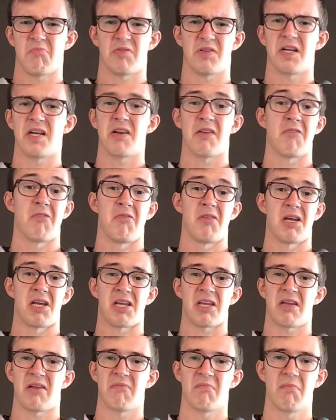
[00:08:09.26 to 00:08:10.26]
Pretend you don't
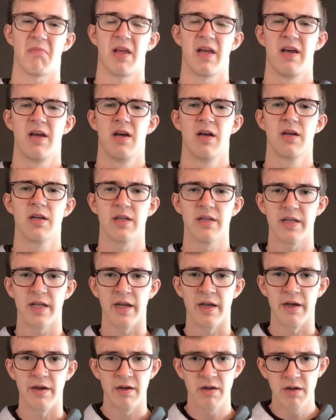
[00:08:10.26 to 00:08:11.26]
like it. And
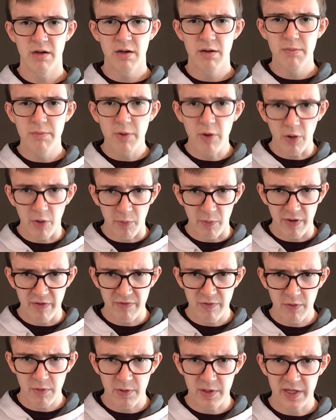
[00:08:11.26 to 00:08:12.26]
then pull it way
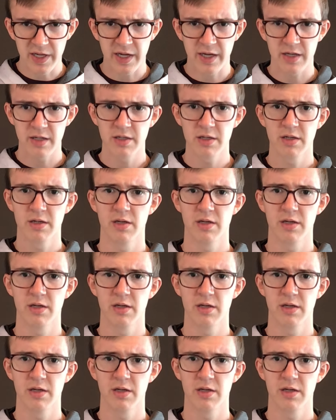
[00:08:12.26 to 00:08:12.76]
forward again,